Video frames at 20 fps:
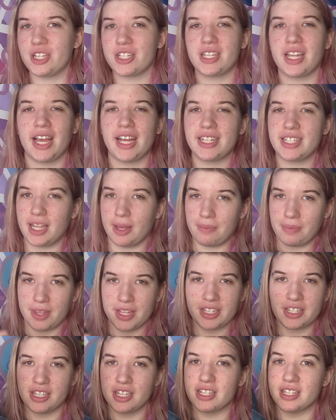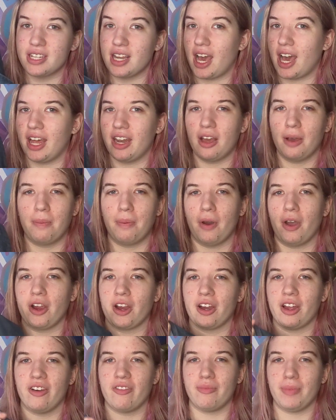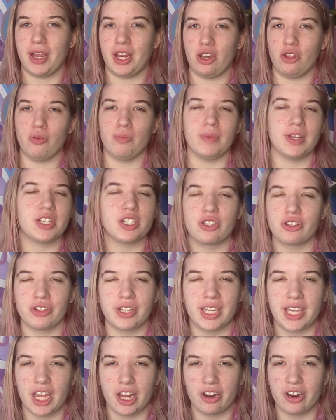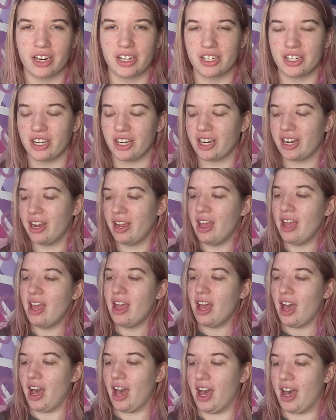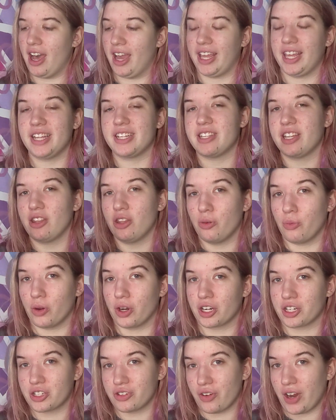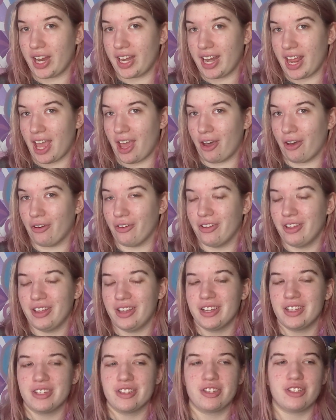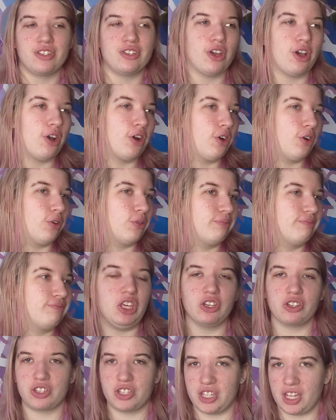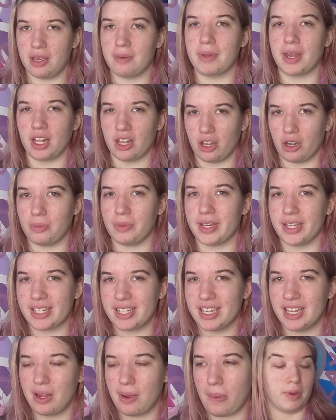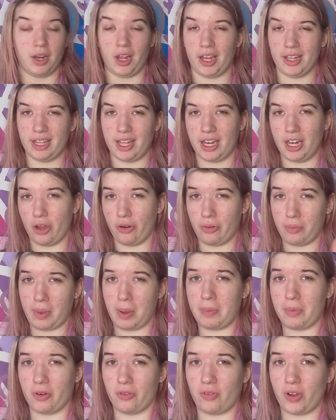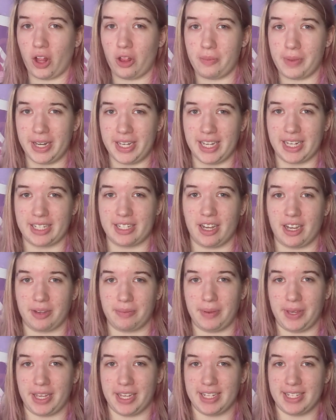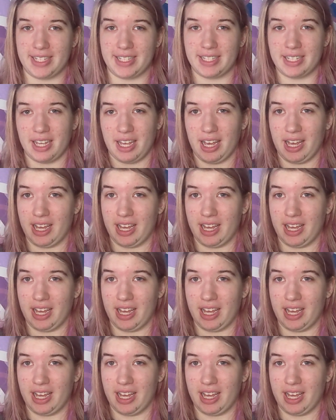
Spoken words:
just a heads up, this is not a part of my new mystery character. He's in the works right now, so you'll see him in a little bit. But on that note, remember, follow my TikTok because,